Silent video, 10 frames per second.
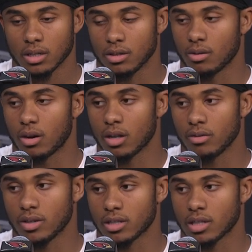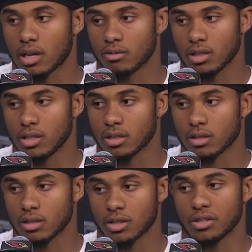you know, all of us not only
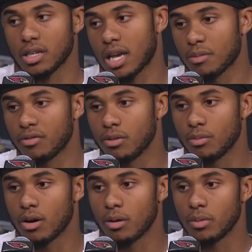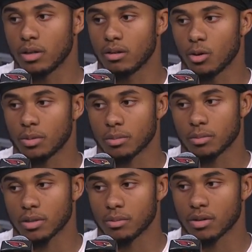just learn the game of football, but open up
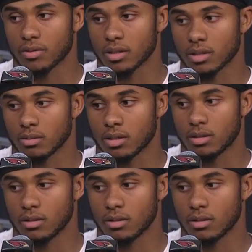the playbook for us as well.